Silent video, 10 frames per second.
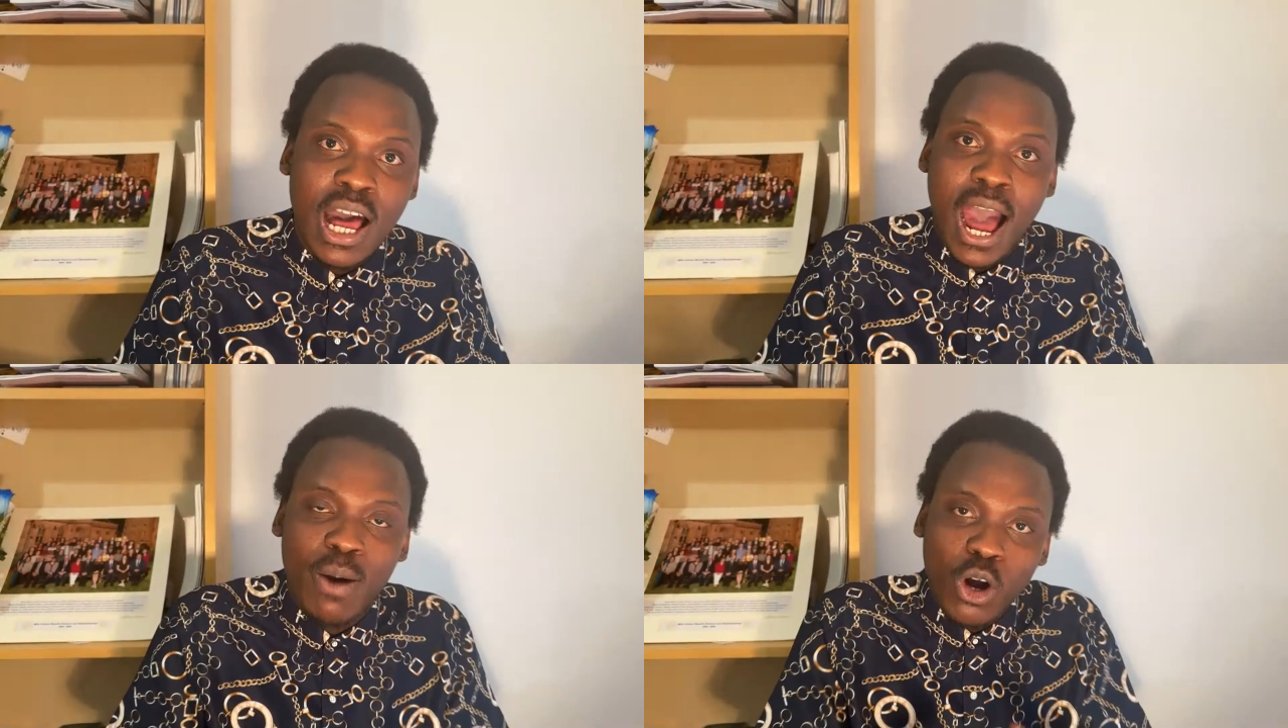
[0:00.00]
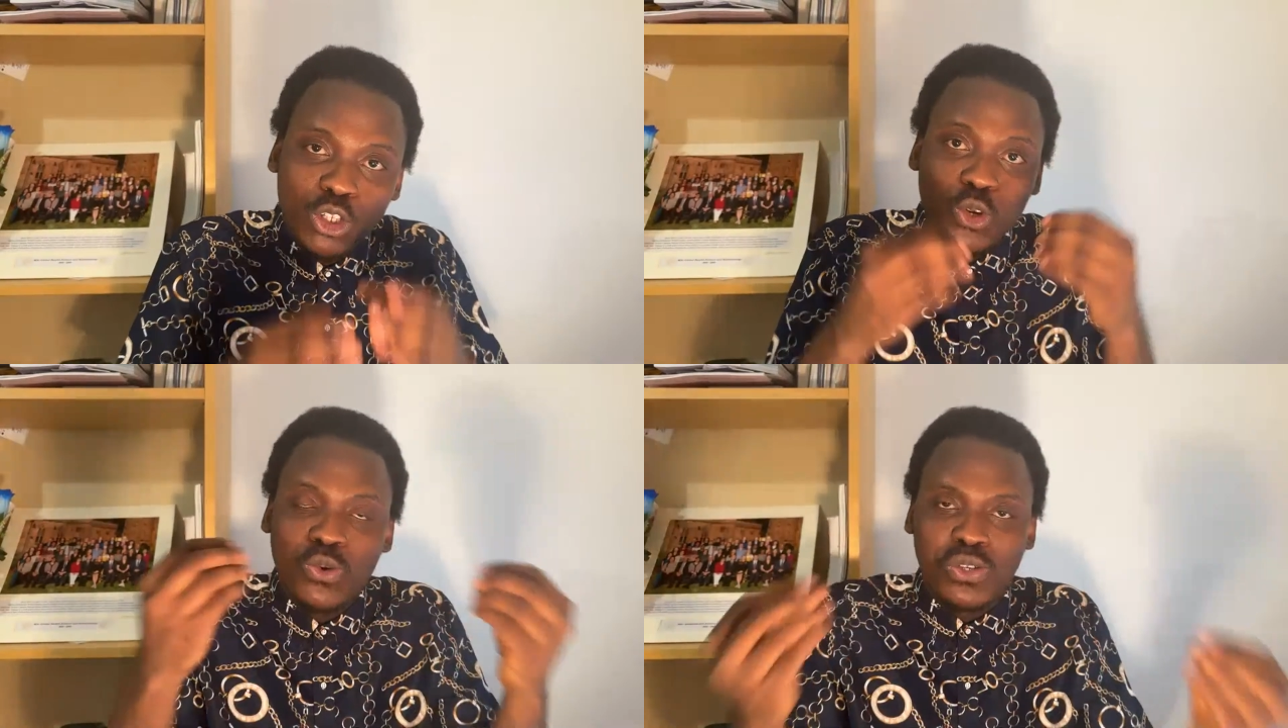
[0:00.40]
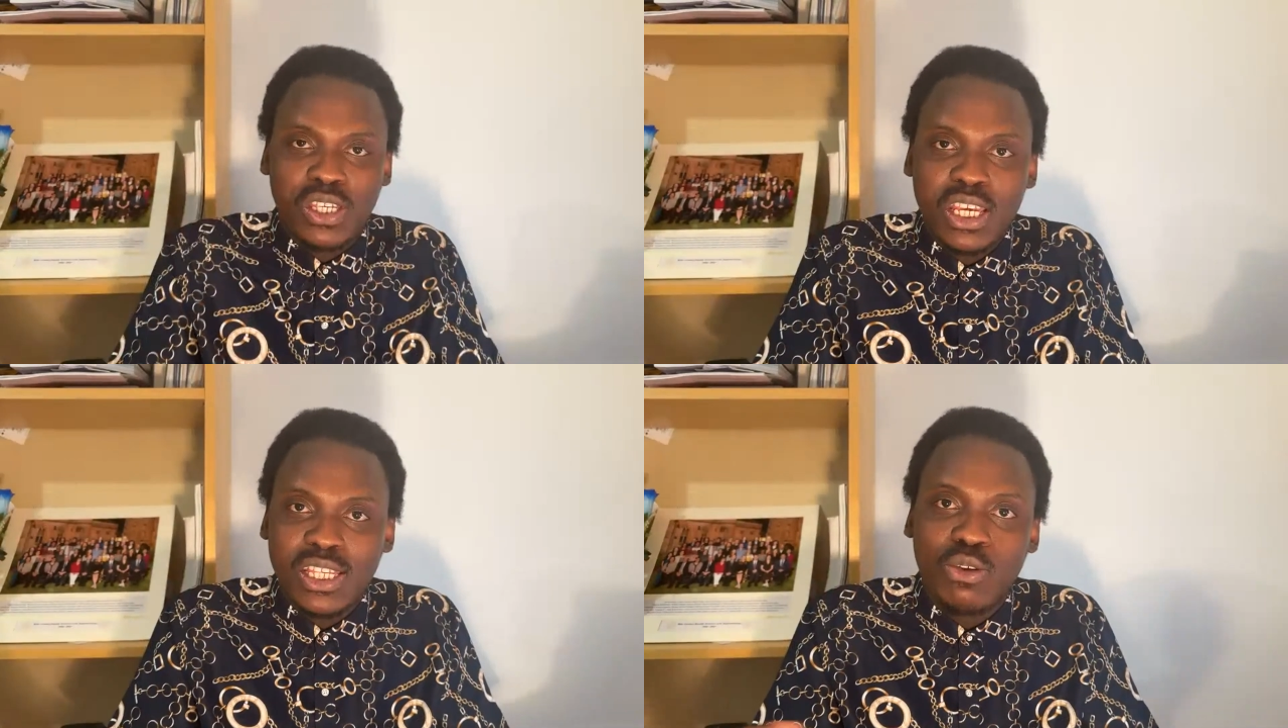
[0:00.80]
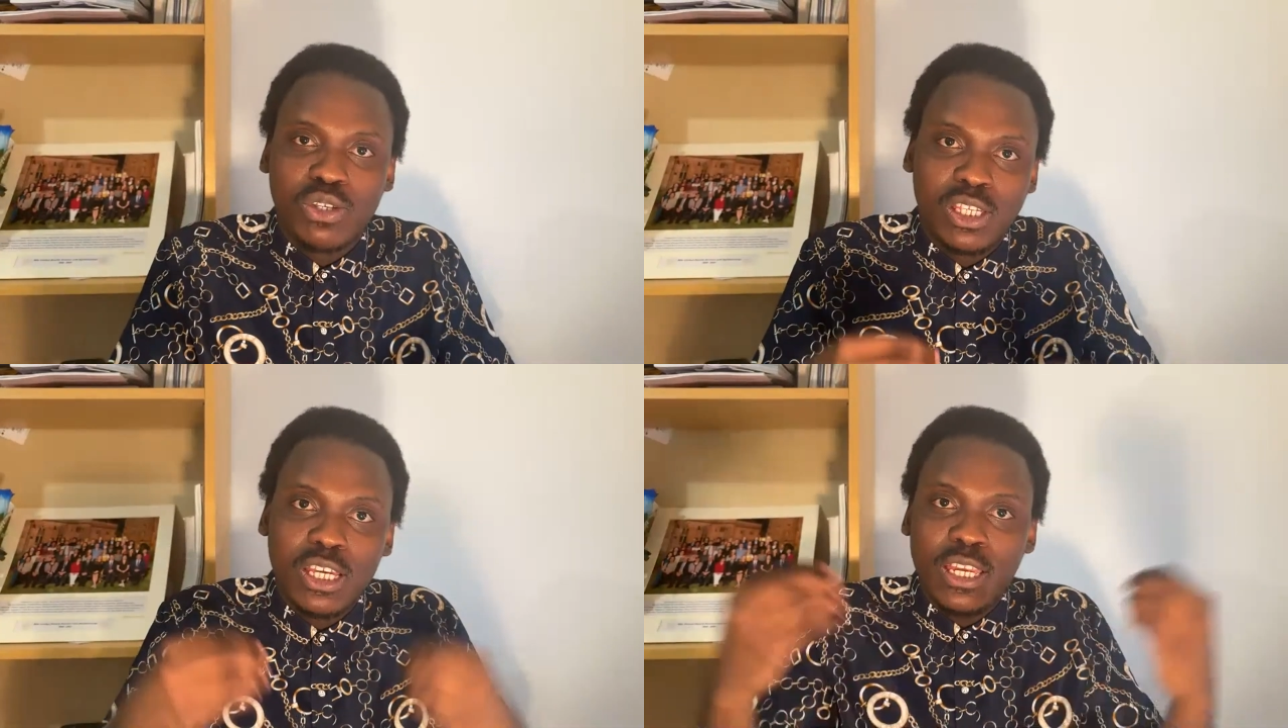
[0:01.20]
And what you see is
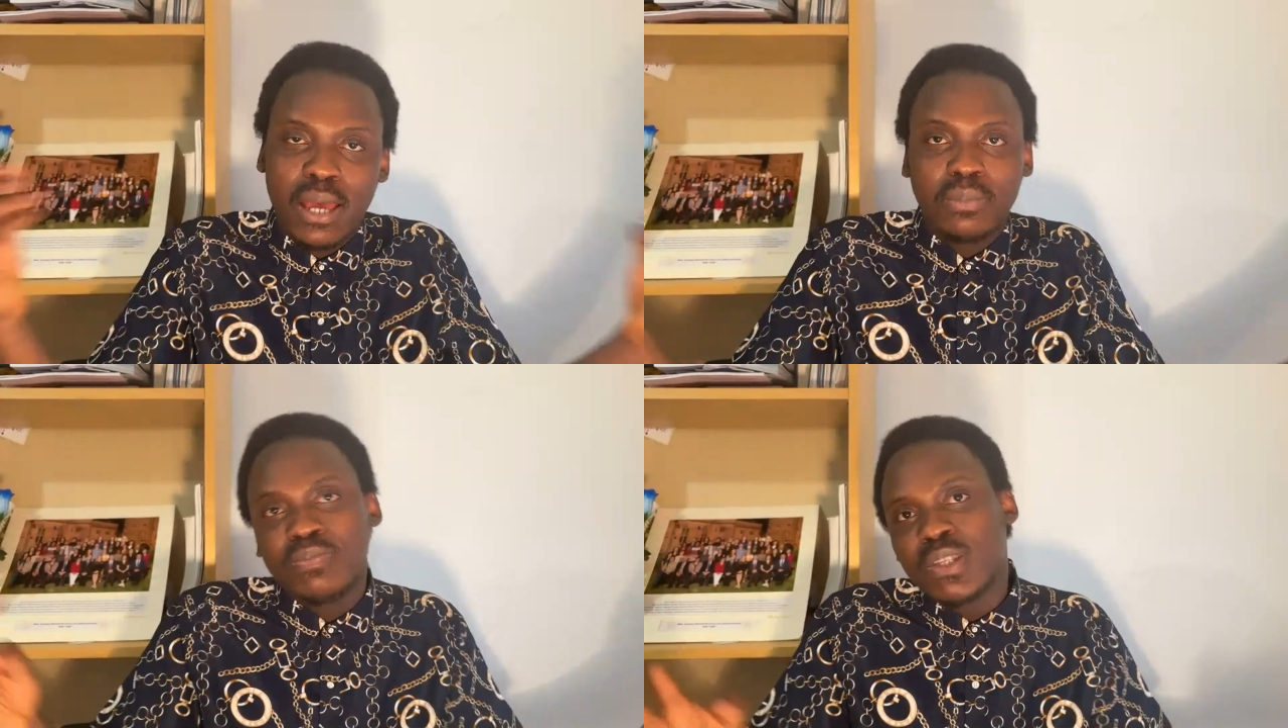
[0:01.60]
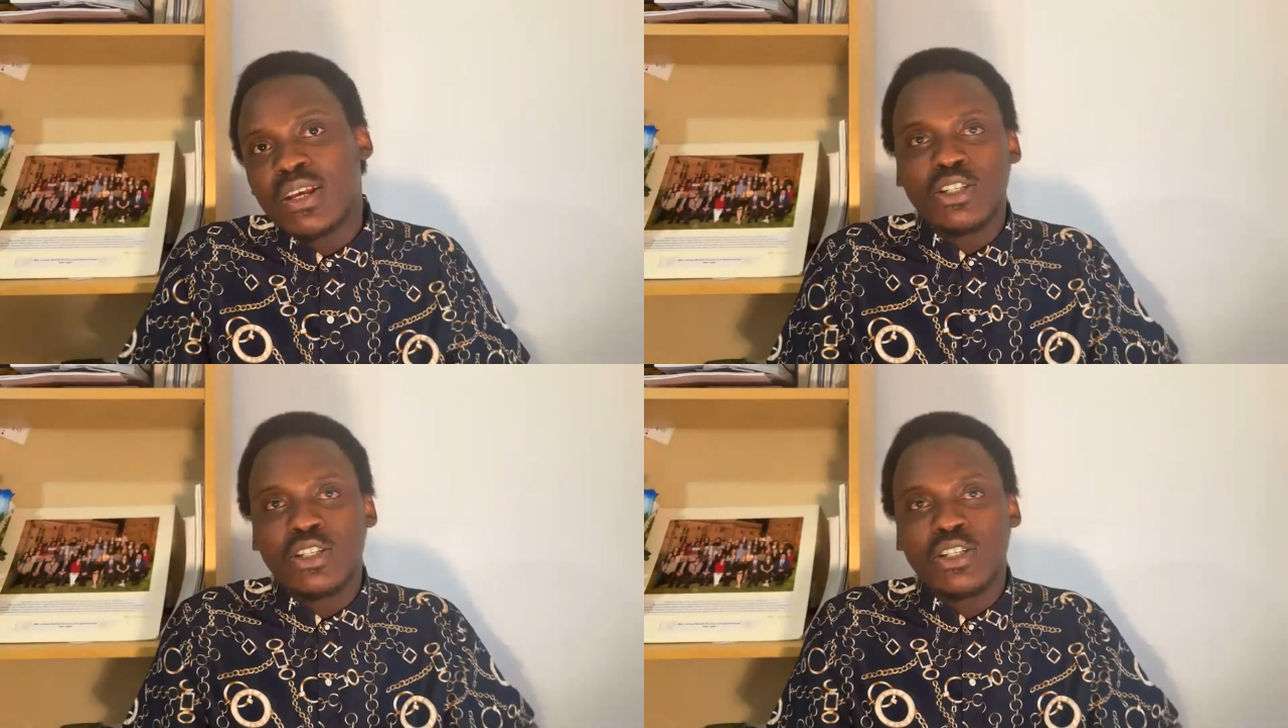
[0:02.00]
that you see them